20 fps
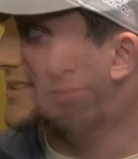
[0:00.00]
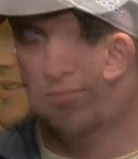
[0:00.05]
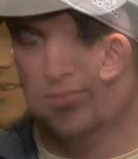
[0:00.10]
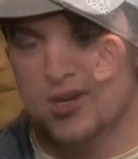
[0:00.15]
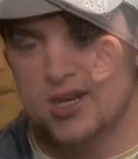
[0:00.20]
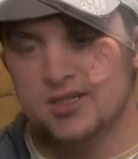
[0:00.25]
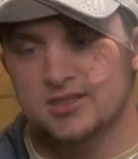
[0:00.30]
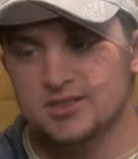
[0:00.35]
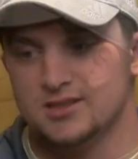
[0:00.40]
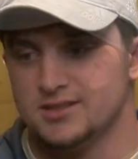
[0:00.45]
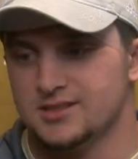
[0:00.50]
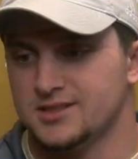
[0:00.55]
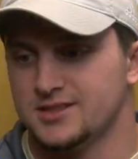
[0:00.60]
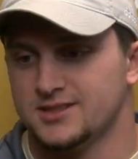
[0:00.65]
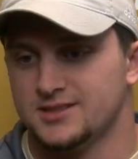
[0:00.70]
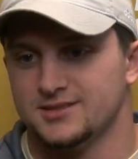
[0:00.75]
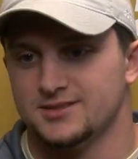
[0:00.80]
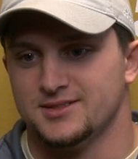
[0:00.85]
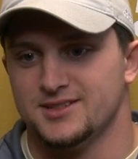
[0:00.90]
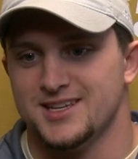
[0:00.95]

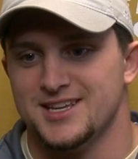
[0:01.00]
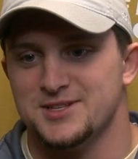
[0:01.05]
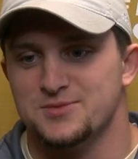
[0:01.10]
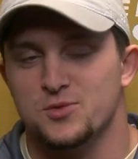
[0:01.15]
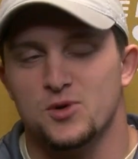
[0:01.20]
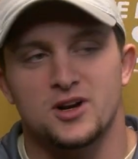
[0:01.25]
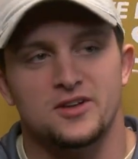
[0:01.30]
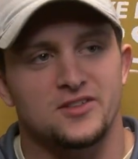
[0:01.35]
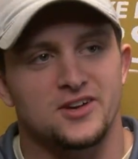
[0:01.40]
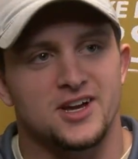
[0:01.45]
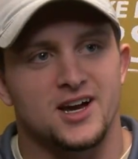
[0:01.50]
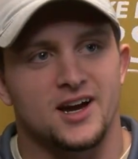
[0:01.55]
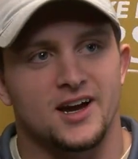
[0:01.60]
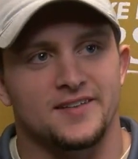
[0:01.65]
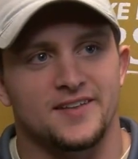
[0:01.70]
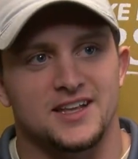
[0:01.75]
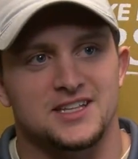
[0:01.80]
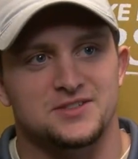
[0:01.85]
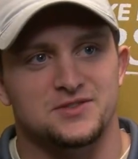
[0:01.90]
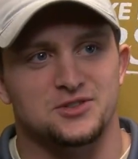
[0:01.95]
Braxton's one of a
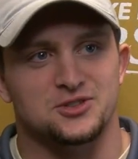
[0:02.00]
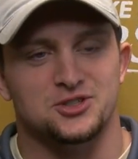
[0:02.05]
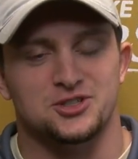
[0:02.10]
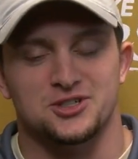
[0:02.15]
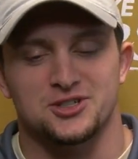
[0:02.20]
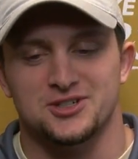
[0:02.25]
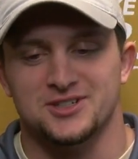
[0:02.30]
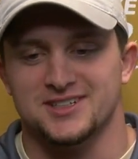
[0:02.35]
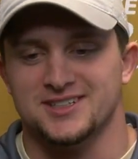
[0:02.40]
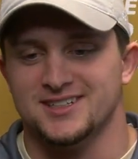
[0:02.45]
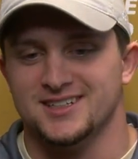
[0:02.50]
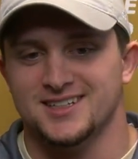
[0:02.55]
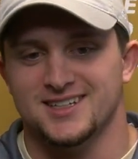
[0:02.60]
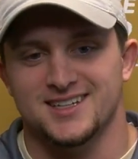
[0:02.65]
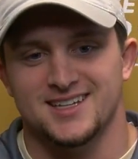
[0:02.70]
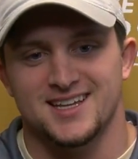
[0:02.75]
kind, that's for sure, and